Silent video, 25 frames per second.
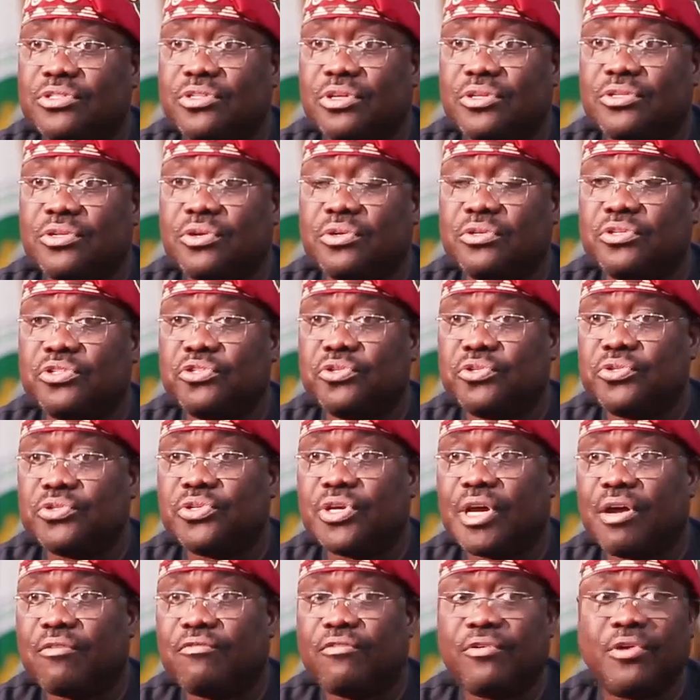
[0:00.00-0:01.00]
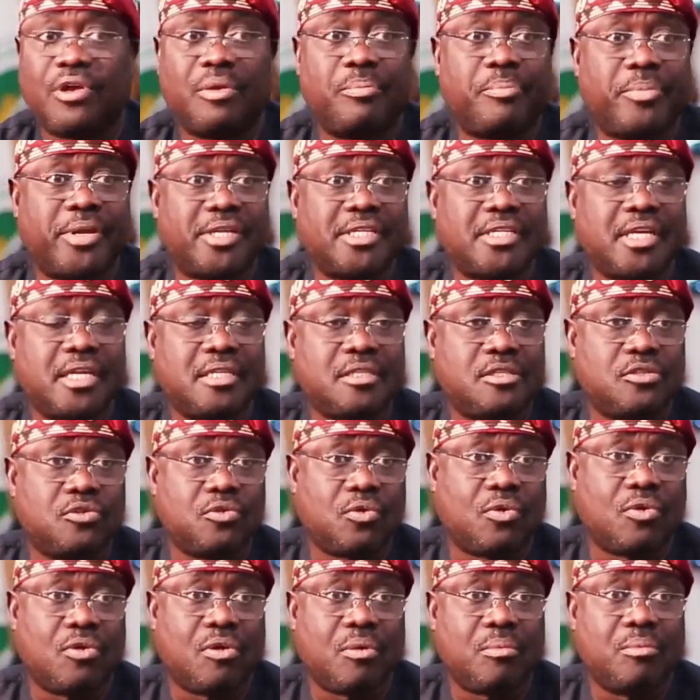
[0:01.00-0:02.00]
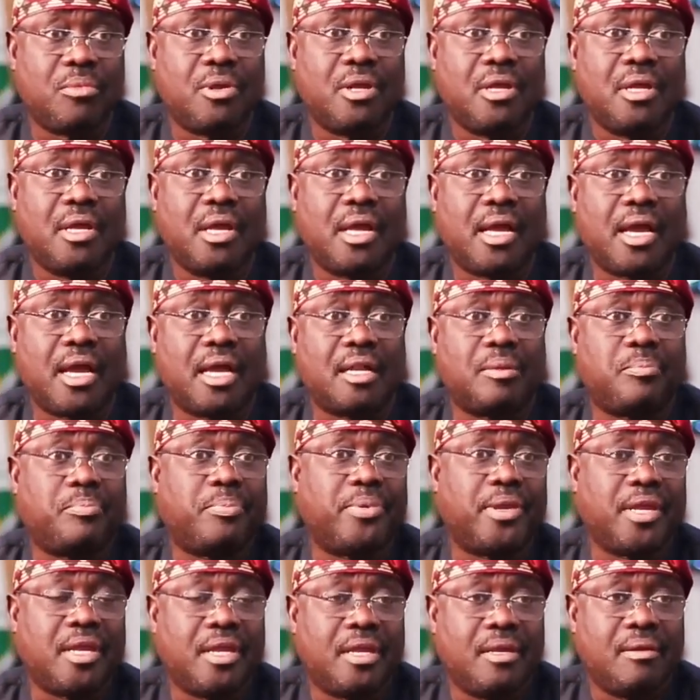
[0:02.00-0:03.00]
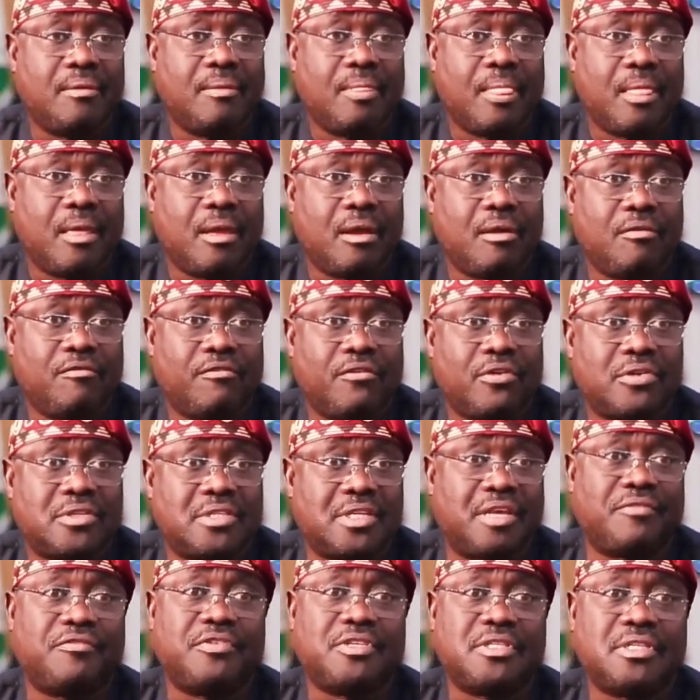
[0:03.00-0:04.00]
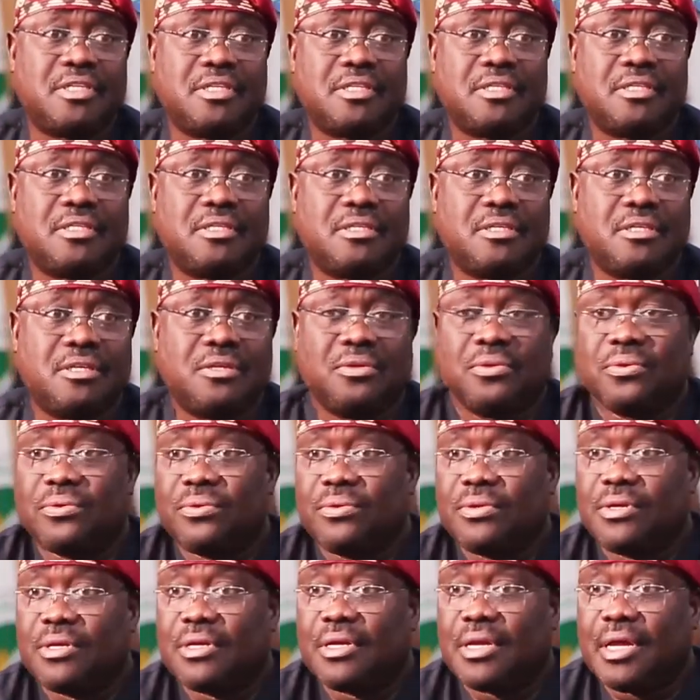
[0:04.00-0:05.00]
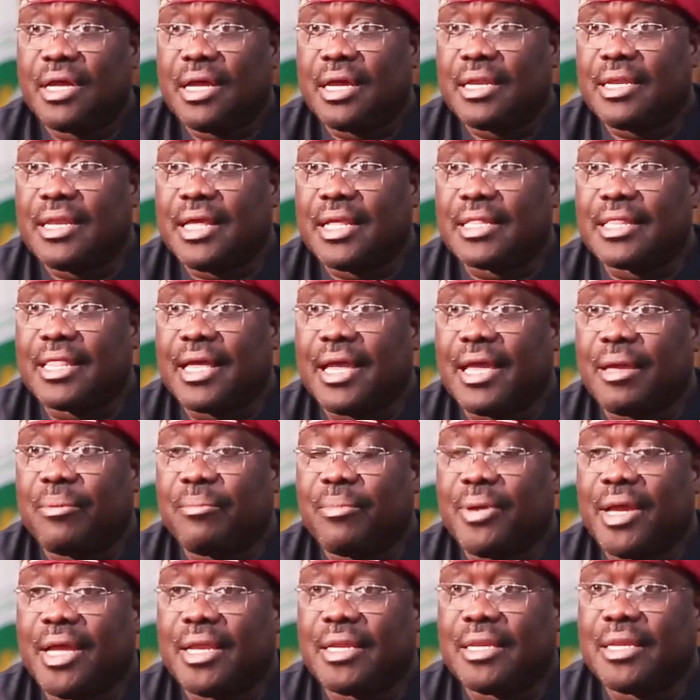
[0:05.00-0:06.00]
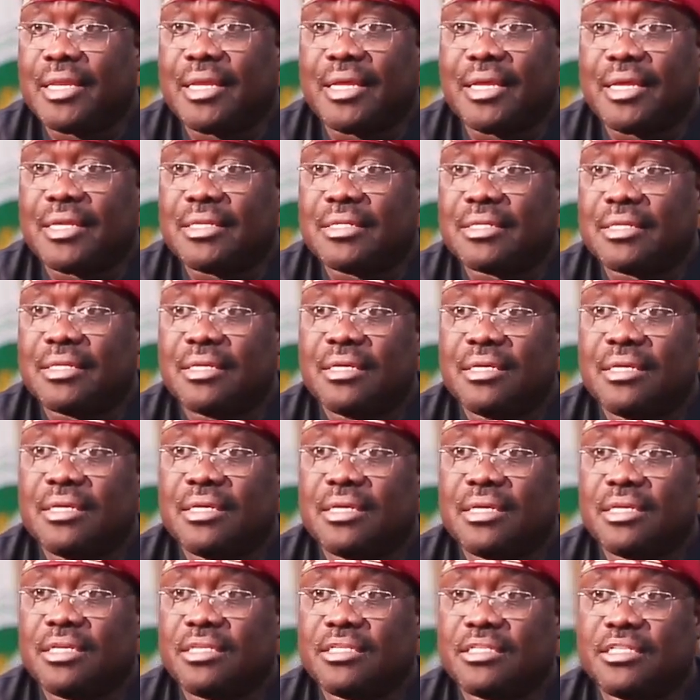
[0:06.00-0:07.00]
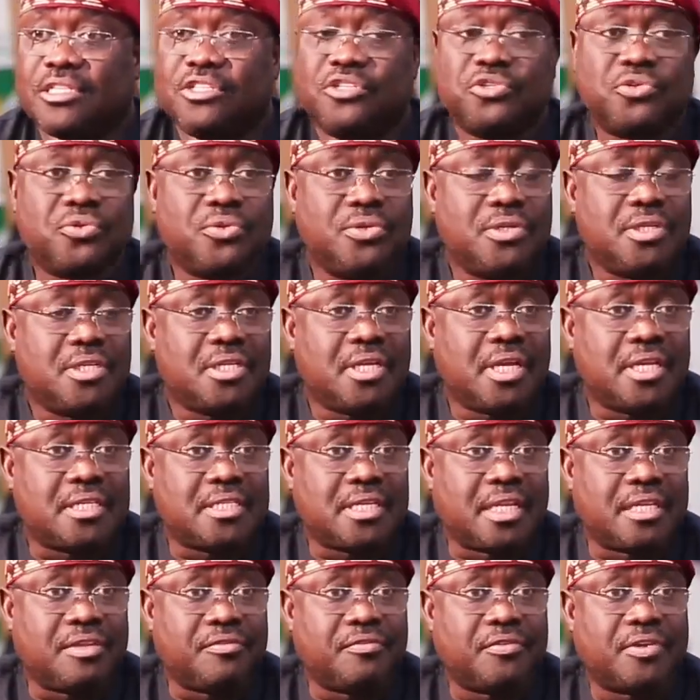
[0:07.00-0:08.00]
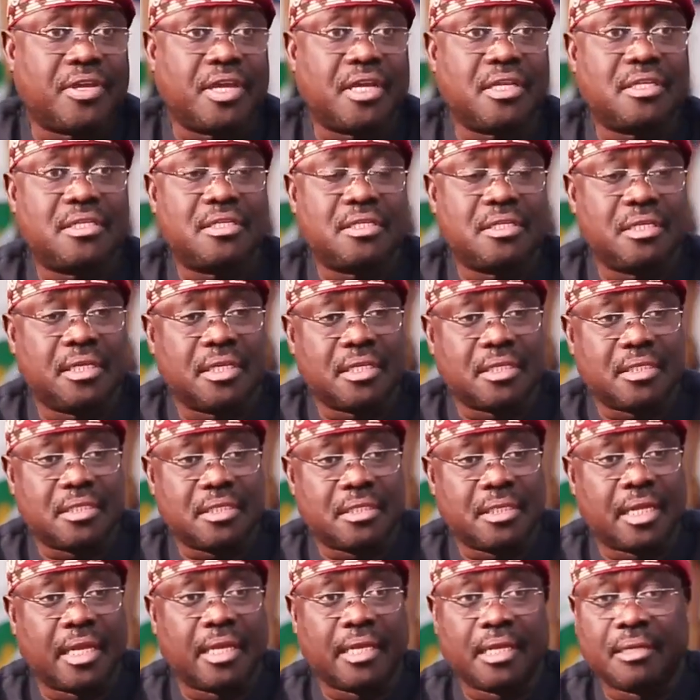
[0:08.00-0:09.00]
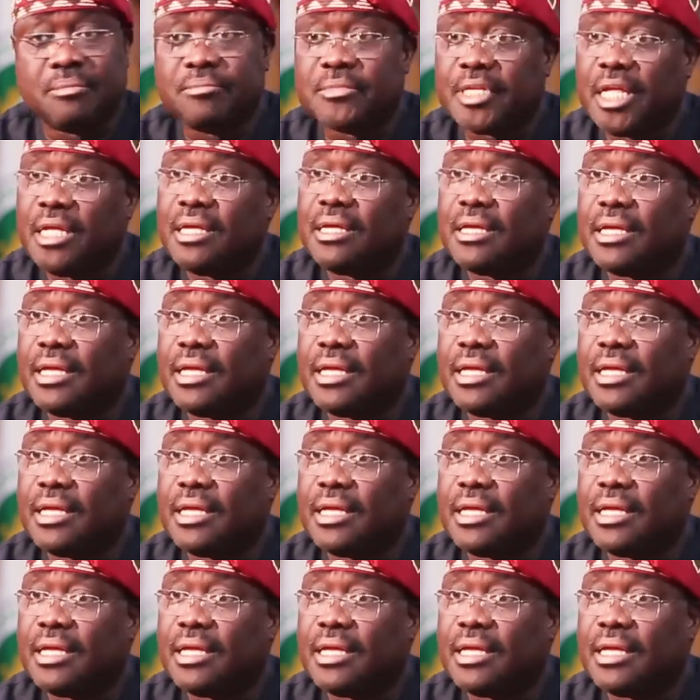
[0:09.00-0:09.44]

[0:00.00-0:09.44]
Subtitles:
was not unusual for a patient to come and pay for services, at that time, and is issued a certificate, the